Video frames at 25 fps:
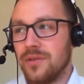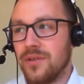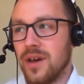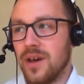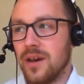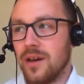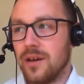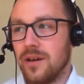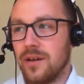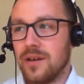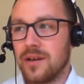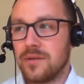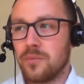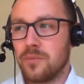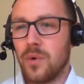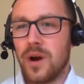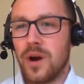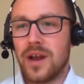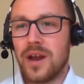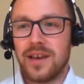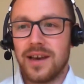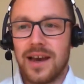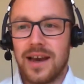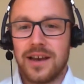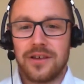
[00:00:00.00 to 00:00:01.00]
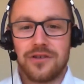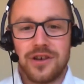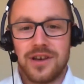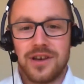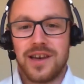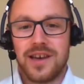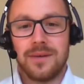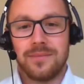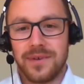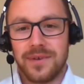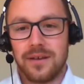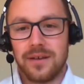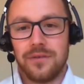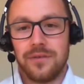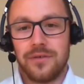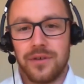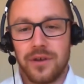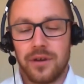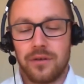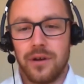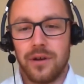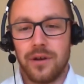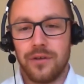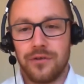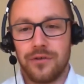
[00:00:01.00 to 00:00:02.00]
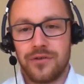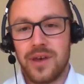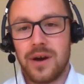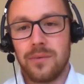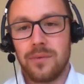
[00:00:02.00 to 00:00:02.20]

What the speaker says: that when it actually came down to the crunch,